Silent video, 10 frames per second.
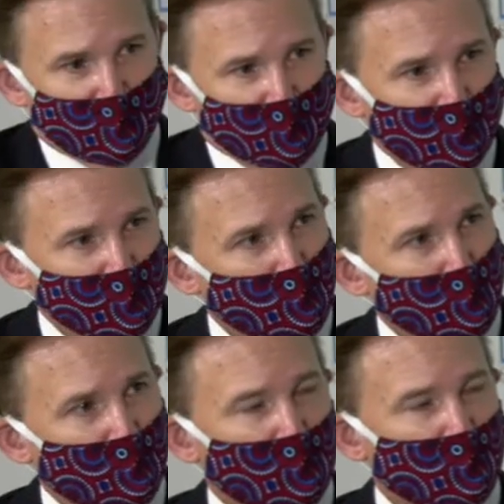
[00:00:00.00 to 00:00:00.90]
just as
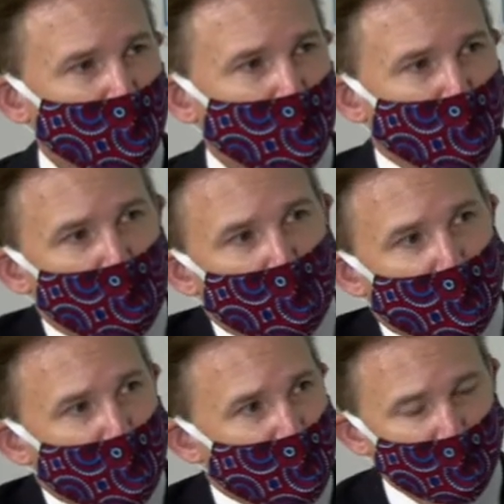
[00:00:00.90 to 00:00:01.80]
with hum, you know,
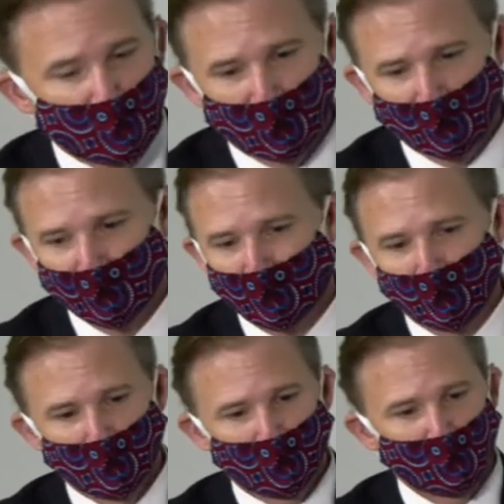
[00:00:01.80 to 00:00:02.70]
humanity, we have
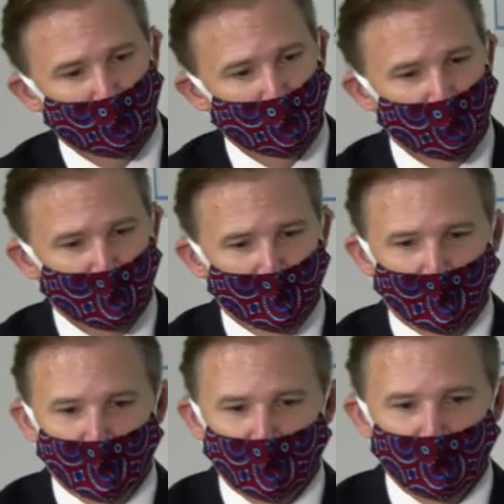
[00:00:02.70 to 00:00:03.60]
people who are
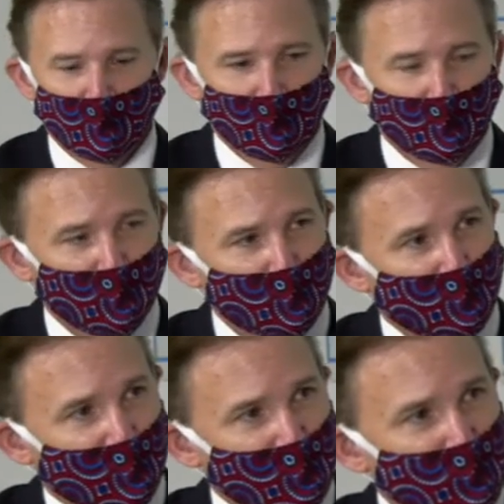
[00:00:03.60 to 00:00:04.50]
who who
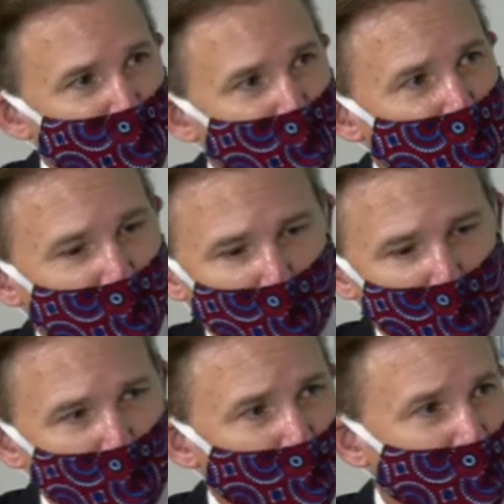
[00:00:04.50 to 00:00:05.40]
pass through. They are
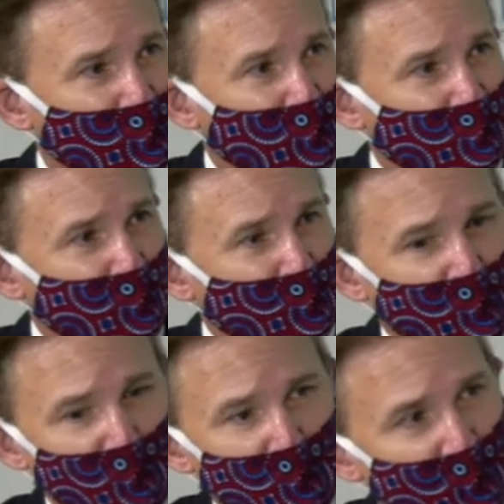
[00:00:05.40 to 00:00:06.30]
born, they
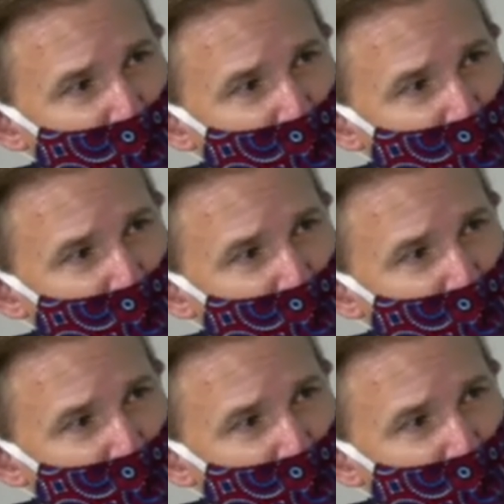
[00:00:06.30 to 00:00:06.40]
age, and